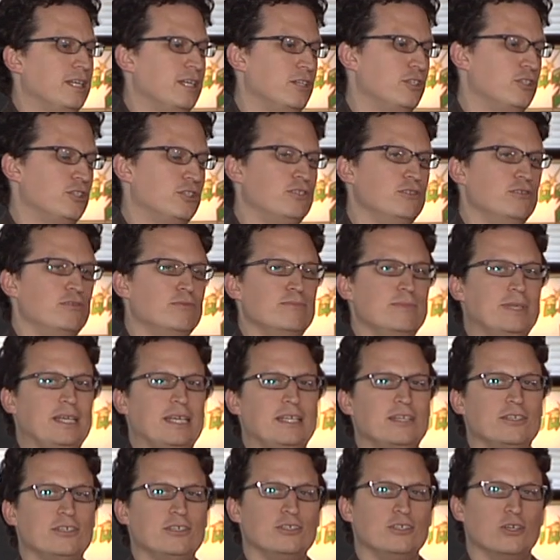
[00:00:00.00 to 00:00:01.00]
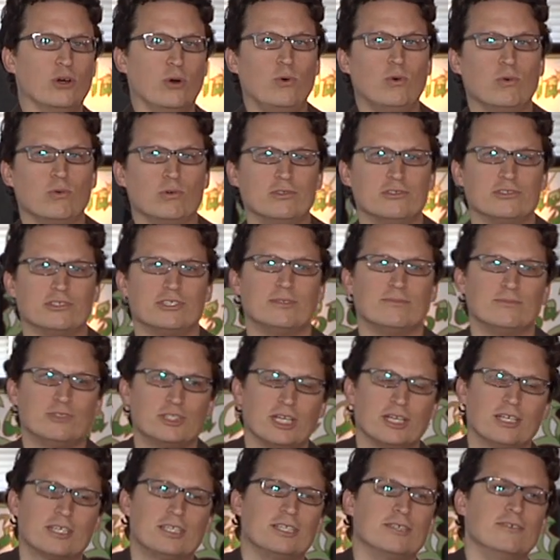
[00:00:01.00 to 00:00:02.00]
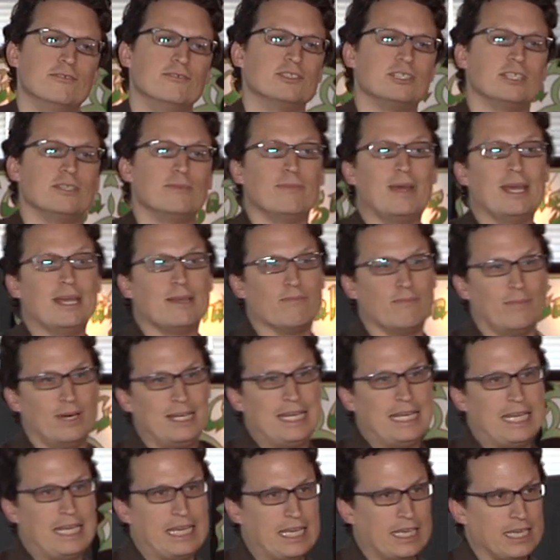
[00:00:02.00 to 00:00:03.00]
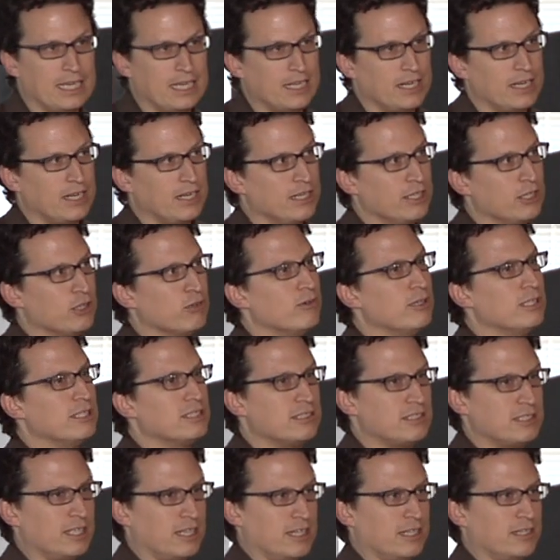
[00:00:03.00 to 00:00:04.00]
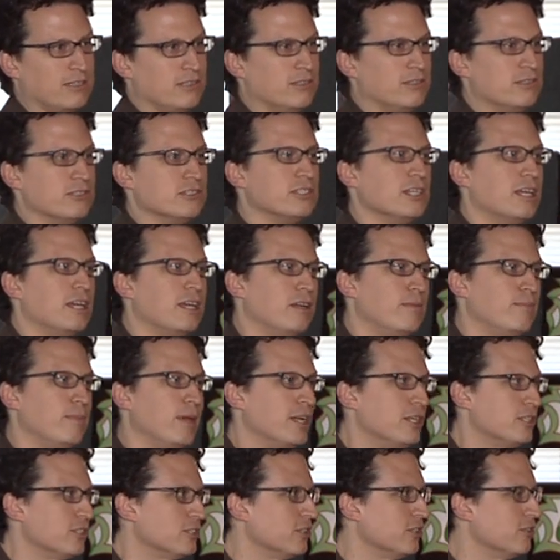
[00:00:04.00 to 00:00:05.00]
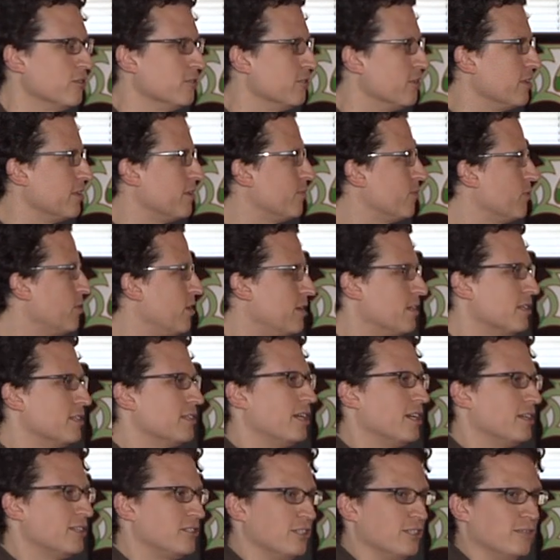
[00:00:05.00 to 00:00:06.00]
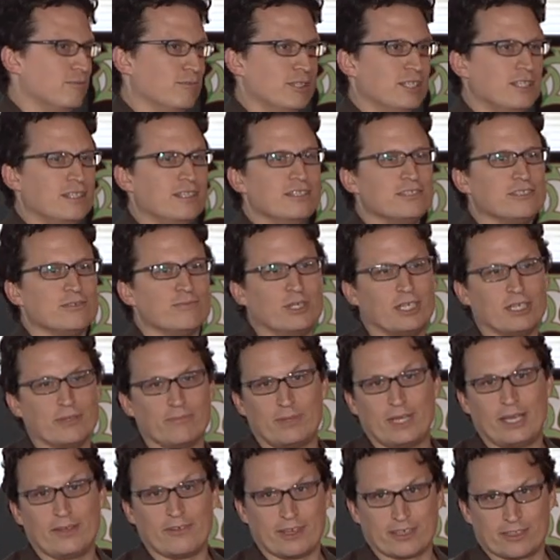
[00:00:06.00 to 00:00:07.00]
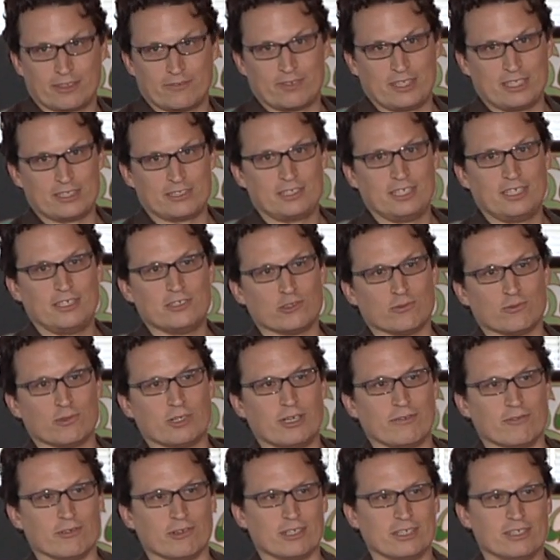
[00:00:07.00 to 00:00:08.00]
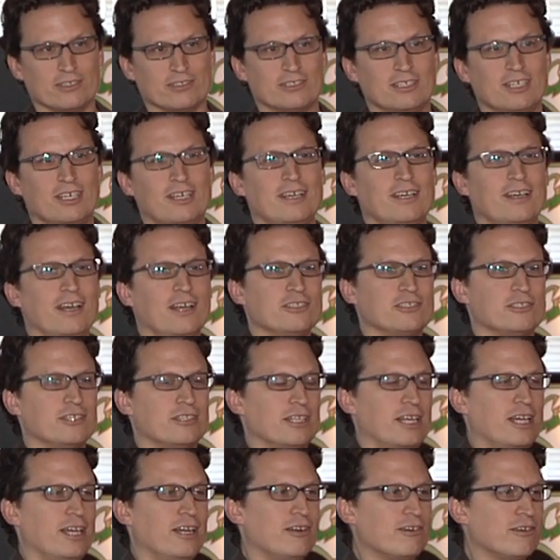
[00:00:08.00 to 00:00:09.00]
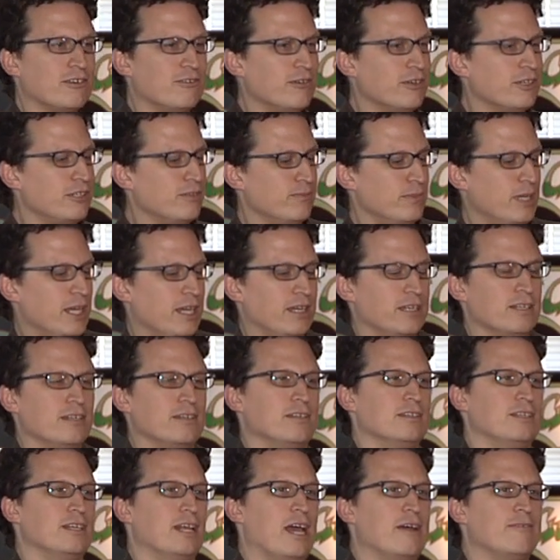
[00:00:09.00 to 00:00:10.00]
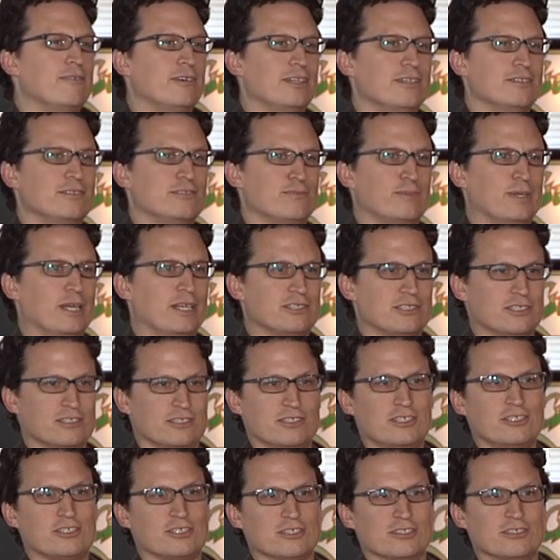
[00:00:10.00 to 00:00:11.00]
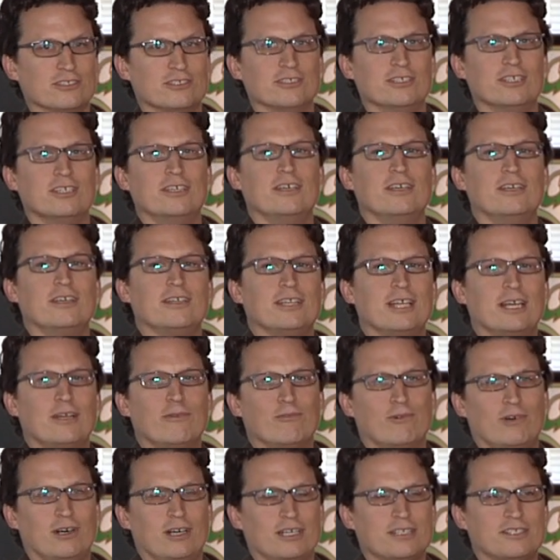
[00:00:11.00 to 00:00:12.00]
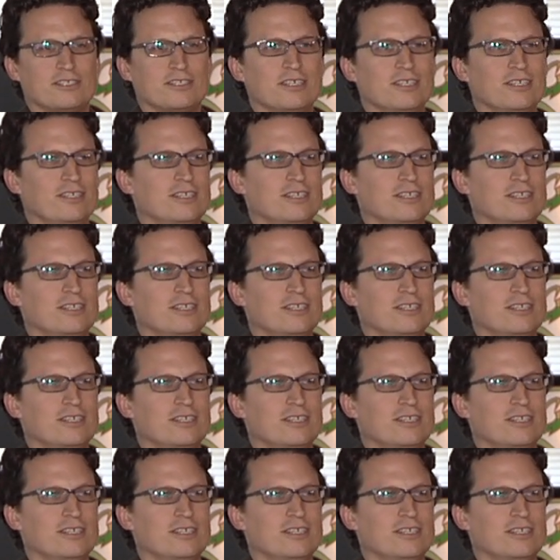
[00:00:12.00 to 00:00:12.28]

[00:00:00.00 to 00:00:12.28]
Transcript: it to meet goals and objectives and make money and increase sales and make sure that the product actually wins and we can pay back the VCs or whatever it is. And so they are going to make evidence-based decisions. They want